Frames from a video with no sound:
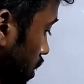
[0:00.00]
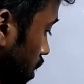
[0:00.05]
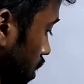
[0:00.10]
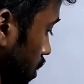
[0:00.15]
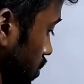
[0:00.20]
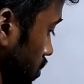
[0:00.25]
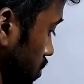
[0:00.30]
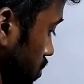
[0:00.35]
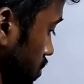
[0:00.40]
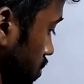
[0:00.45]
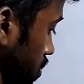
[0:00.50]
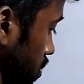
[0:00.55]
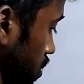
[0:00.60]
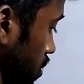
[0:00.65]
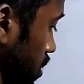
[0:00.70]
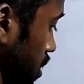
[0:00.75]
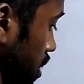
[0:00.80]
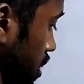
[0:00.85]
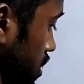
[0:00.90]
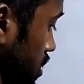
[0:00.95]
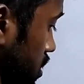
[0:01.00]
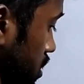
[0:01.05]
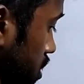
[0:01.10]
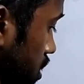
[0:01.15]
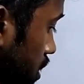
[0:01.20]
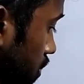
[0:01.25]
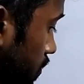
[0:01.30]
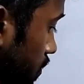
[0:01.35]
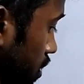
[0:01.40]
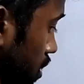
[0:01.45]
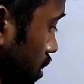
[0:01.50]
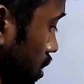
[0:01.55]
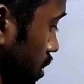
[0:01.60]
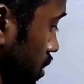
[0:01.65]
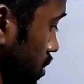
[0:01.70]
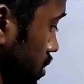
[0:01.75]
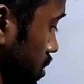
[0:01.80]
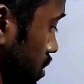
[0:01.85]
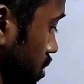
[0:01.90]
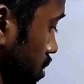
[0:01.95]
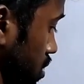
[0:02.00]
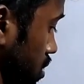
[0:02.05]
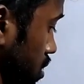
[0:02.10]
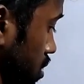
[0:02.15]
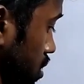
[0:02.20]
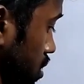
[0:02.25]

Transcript: call you. Okay, she will not